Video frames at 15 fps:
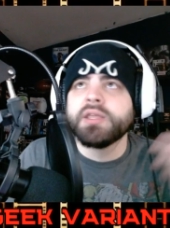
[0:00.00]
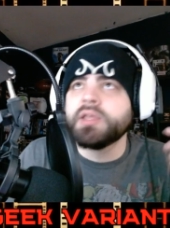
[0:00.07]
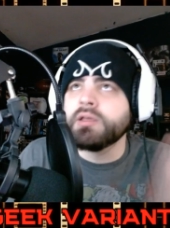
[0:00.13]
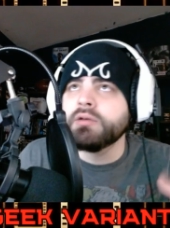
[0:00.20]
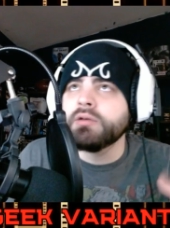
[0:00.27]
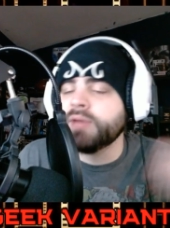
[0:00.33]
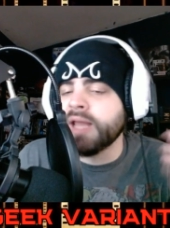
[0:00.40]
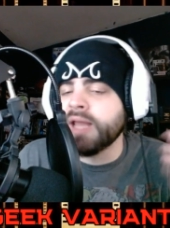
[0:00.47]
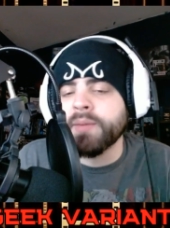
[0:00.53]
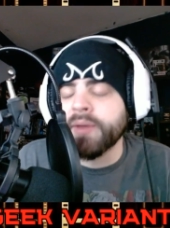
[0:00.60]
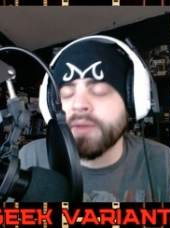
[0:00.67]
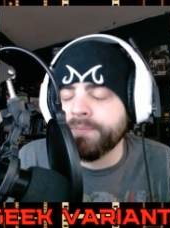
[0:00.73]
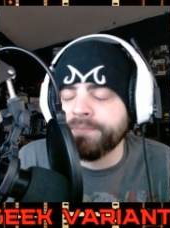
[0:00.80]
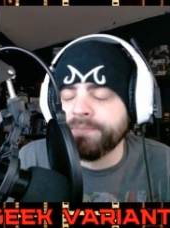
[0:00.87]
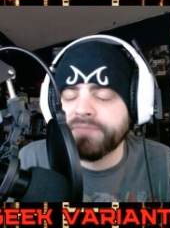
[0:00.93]
you name
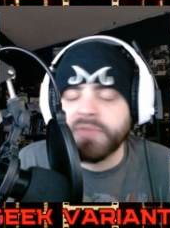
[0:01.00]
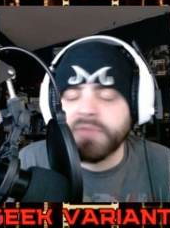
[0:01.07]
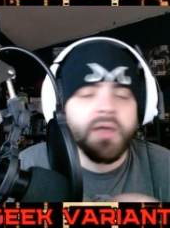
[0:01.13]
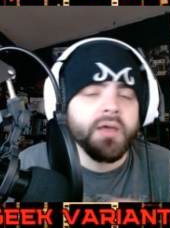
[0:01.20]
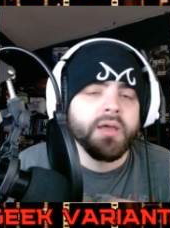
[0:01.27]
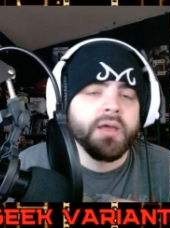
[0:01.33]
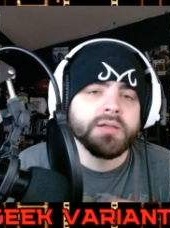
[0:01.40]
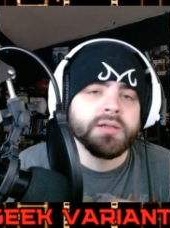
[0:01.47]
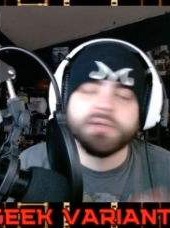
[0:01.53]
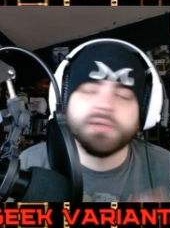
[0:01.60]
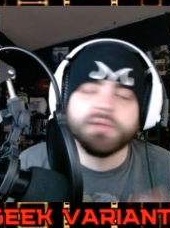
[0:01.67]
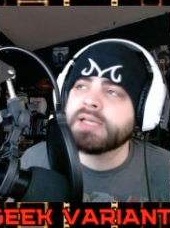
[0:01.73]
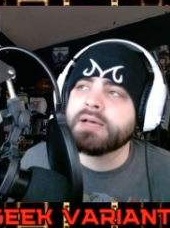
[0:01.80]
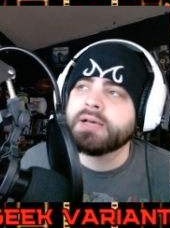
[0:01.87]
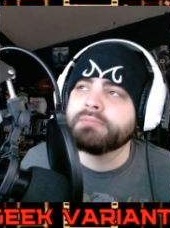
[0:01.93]
it.
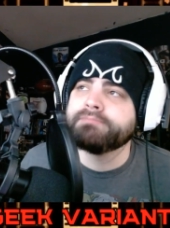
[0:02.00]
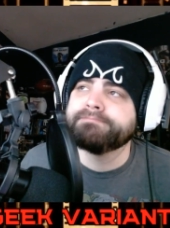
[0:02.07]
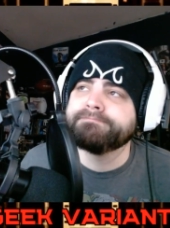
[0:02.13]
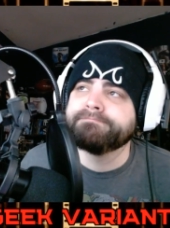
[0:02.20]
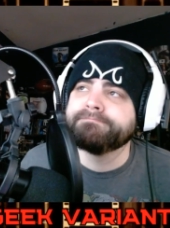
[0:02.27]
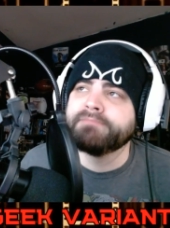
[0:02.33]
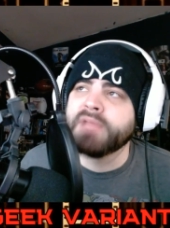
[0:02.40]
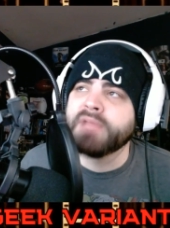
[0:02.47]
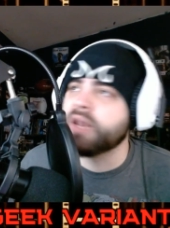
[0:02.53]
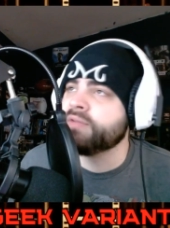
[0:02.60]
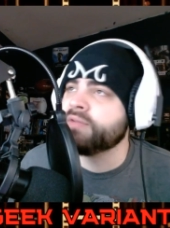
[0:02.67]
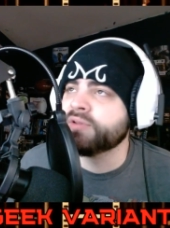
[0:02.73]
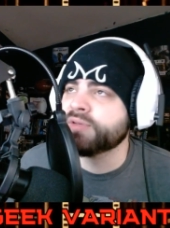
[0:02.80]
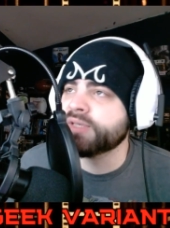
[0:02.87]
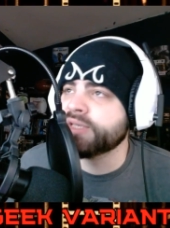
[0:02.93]
Turns out none
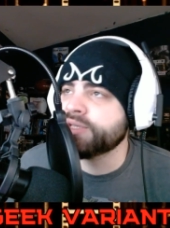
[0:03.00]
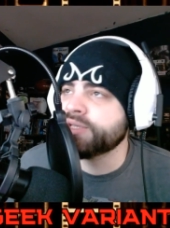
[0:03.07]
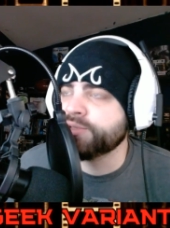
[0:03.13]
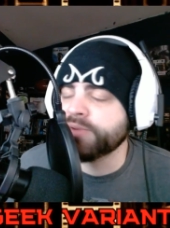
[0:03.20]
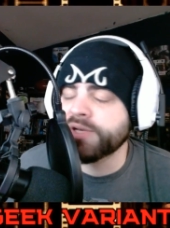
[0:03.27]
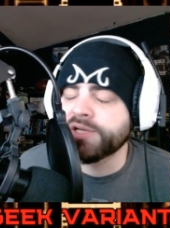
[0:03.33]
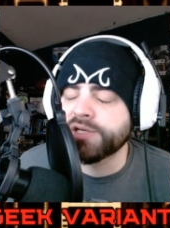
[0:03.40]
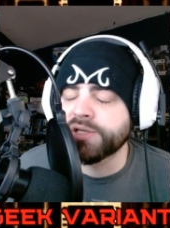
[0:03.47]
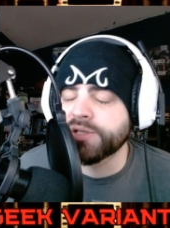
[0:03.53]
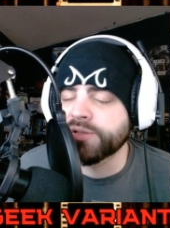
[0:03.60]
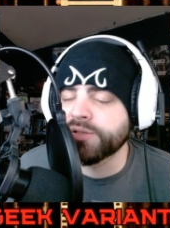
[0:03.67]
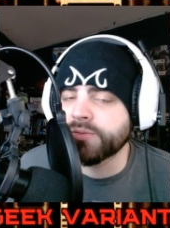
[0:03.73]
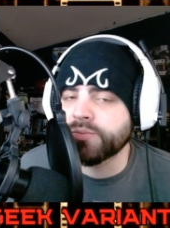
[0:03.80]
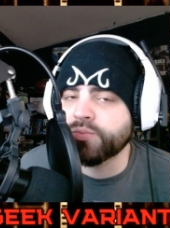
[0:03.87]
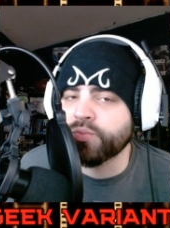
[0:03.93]
of those
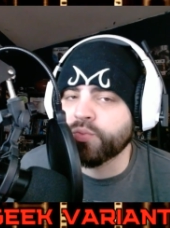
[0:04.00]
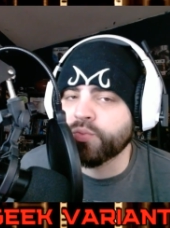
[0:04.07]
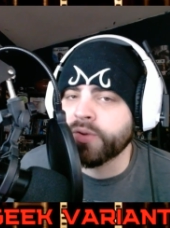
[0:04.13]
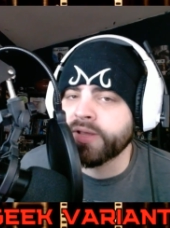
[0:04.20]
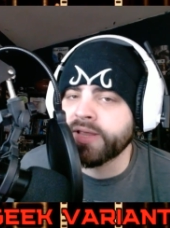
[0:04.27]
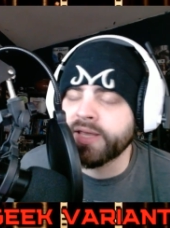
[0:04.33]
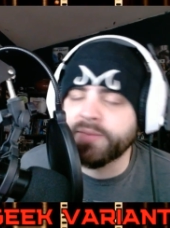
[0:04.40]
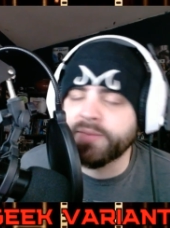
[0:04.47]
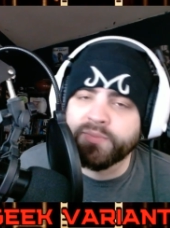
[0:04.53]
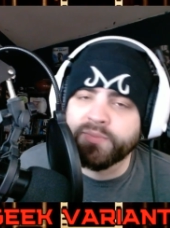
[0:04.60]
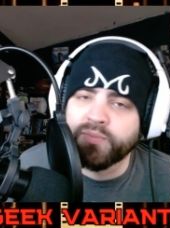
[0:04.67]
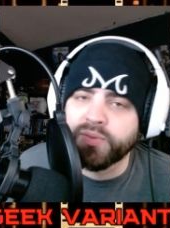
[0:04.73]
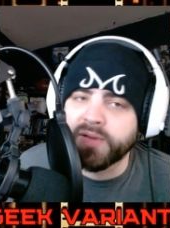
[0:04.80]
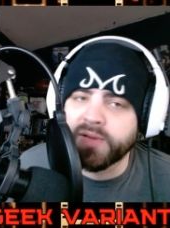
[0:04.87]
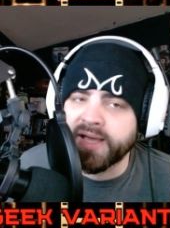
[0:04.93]
situations really
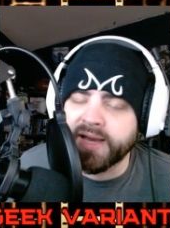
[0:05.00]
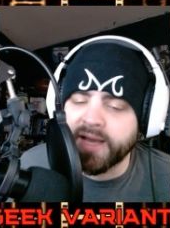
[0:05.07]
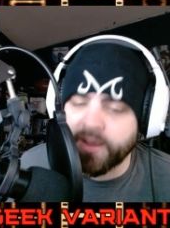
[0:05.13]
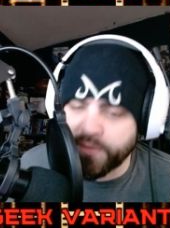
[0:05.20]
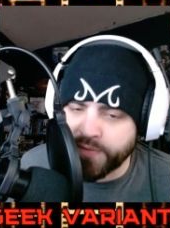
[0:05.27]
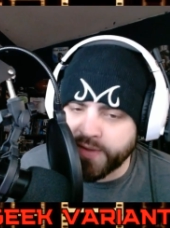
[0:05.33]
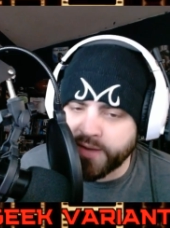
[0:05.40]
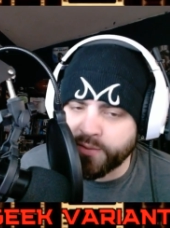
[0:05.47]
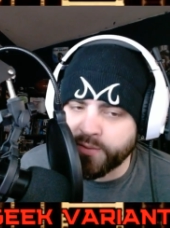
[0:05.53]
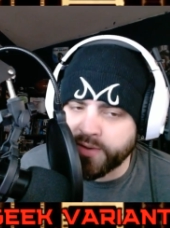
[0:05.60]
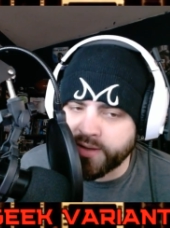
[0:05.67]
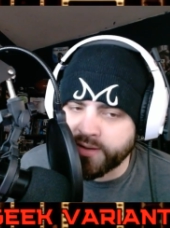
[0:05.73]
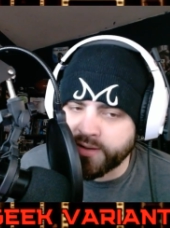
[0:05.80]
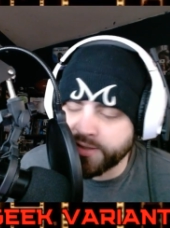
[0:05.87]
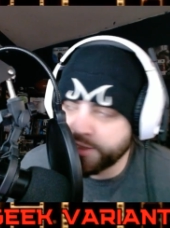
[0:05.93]
played out that
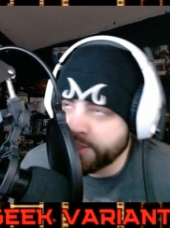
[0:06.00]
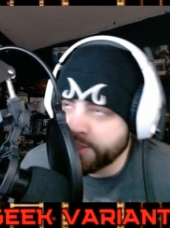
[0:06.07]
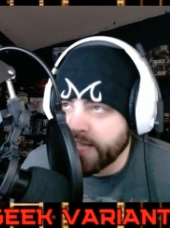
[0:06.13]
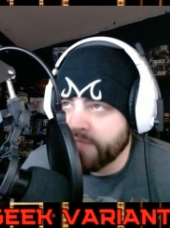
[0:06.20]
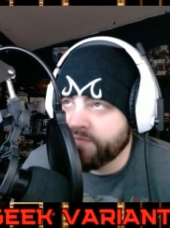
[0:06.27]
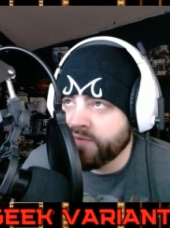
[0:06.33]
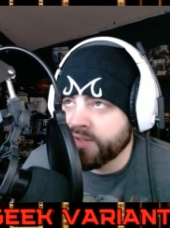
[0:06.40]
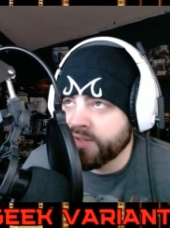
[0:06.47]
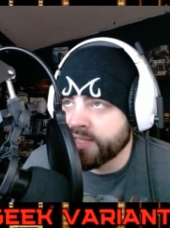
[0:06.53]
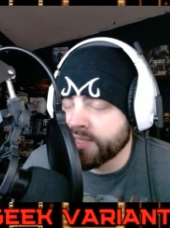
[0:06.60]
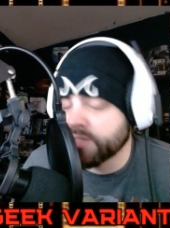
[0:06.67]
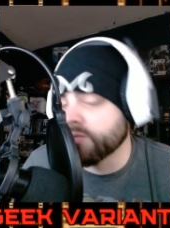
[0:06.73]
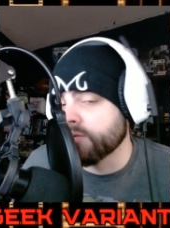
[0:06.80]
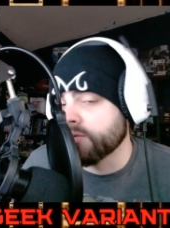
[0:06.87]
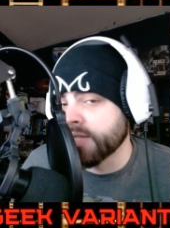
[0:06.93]
way. She definitely
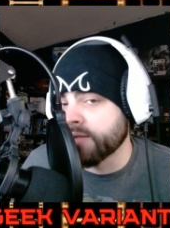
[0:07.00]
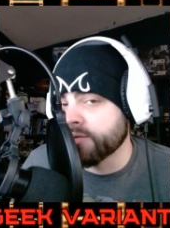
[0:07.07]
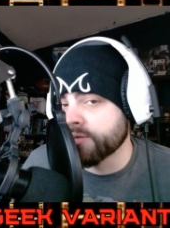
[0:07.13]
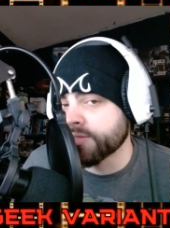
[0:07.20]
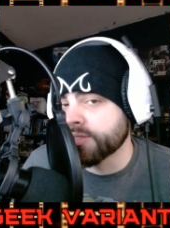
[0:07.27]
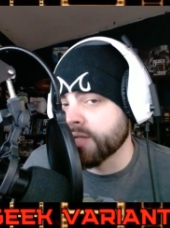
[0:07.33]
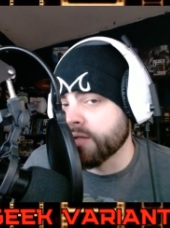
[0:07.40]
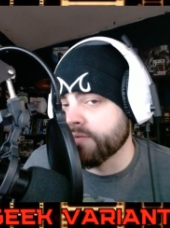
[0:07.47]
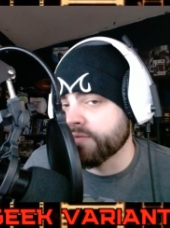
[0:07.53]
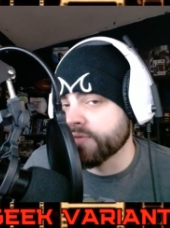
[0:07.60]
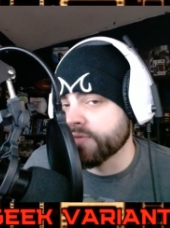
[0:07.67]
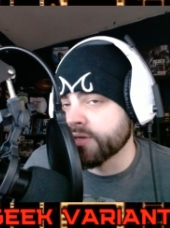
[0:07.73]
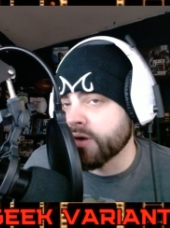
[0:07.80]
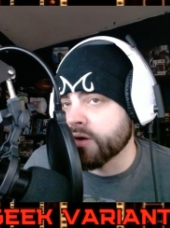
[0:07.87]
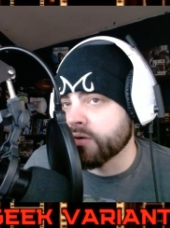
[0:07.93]
sold out her son for
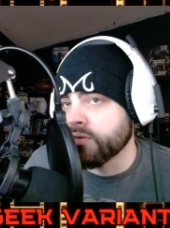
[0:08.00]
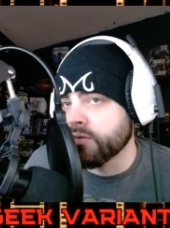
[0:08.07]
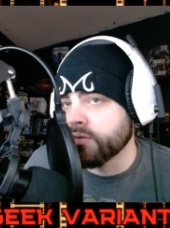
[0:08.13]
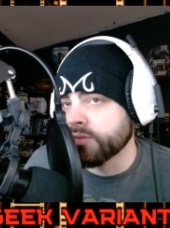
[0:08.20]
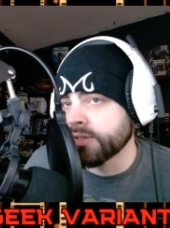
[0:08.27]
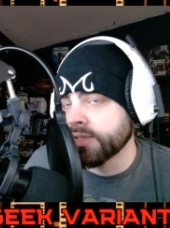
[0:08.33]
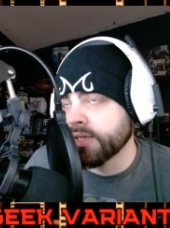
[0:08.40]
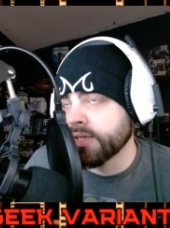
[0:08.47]
the Darkhold.